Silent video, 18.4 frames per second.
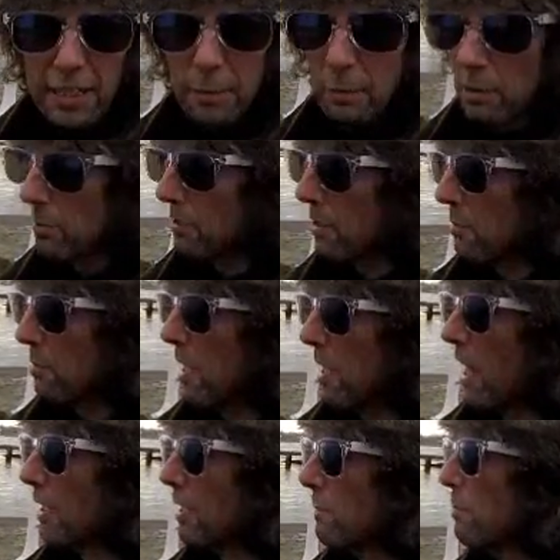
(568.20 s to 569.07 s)
It would have just been
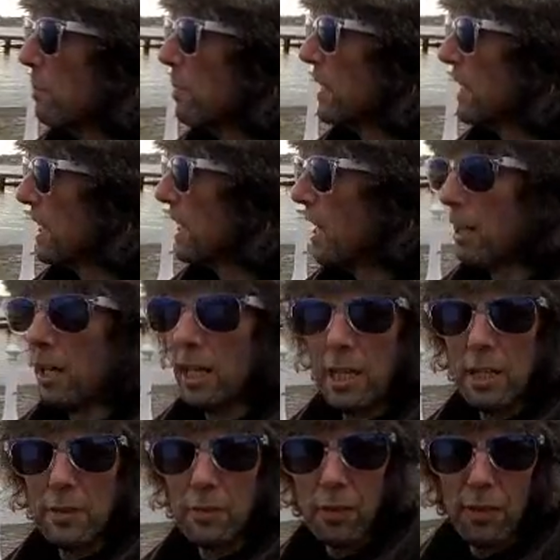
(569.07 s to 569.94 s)
a complete
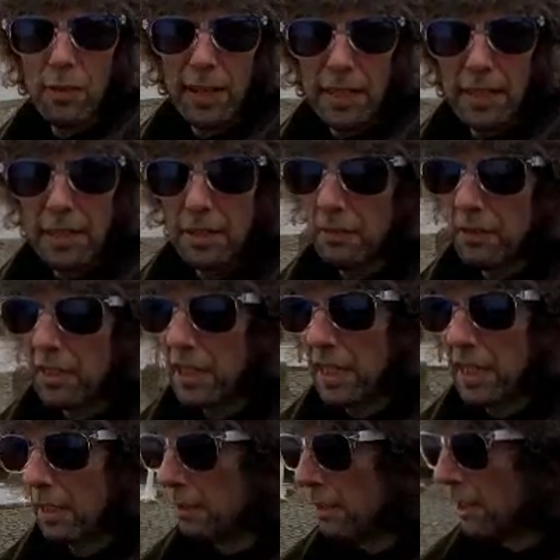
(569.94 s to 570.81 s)
hive of activity
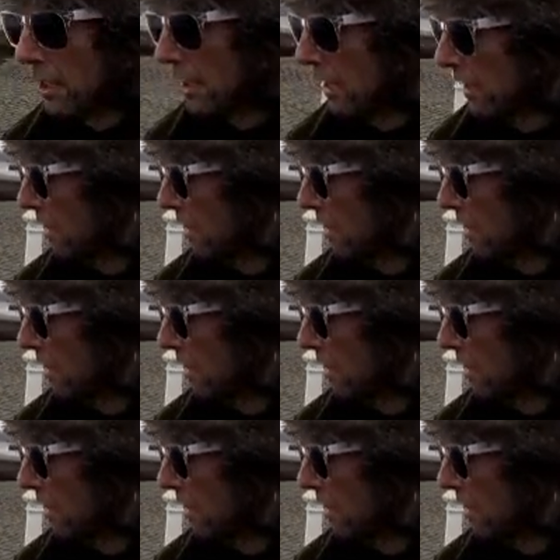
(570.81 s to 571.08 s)
down here,